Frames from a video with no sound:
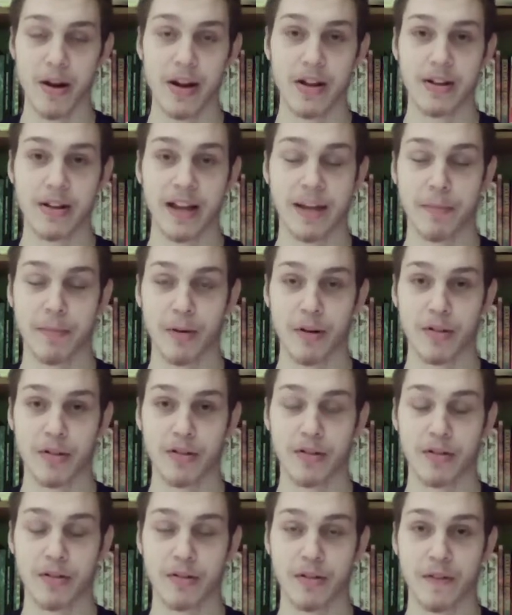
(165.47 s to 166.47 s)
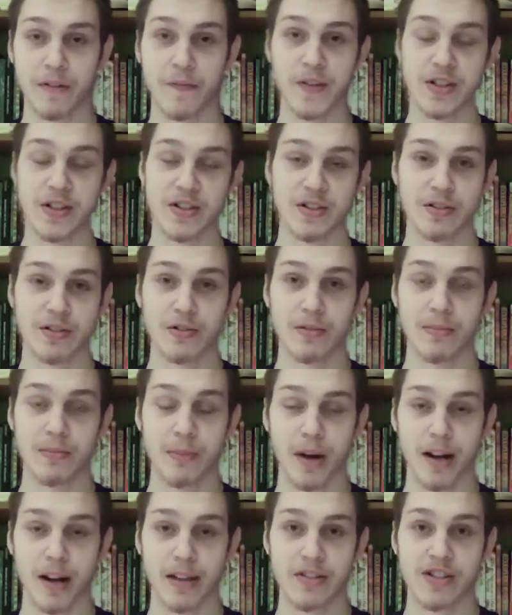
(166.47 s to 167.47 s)
gave birth to the physical
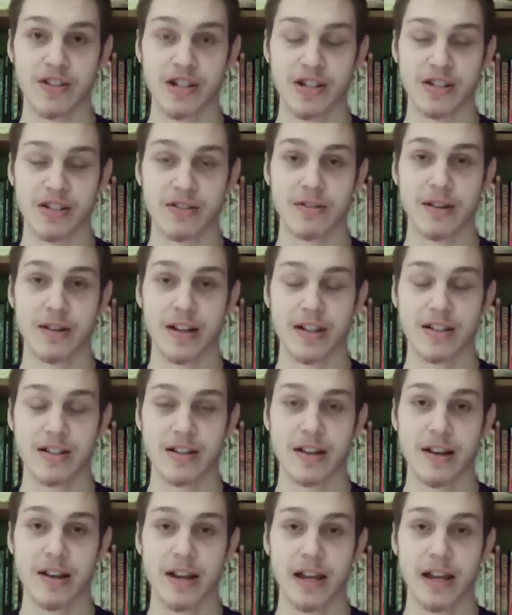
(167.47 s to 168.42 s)
body of Jesus Christ.